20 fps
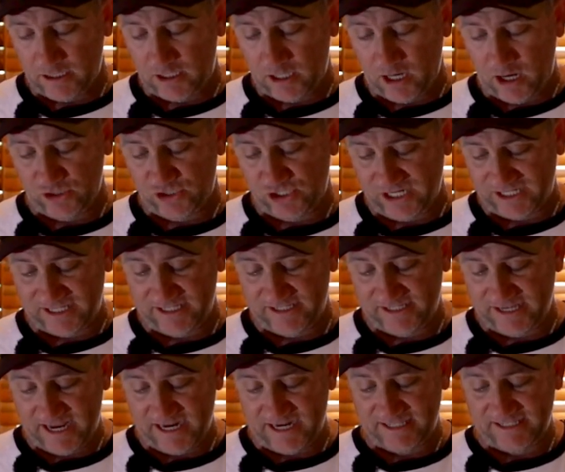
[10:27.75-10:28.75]
Go check
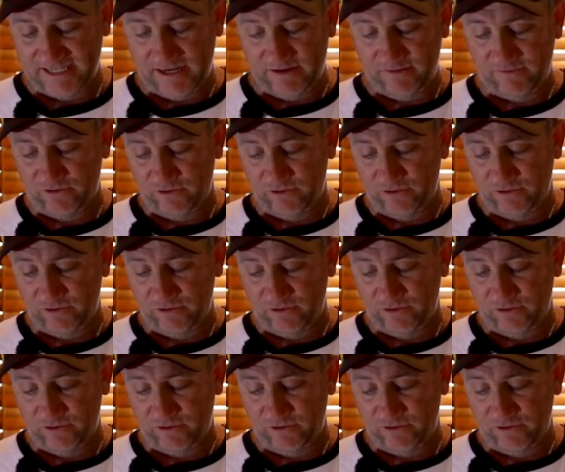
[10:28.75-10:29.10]
these out. I said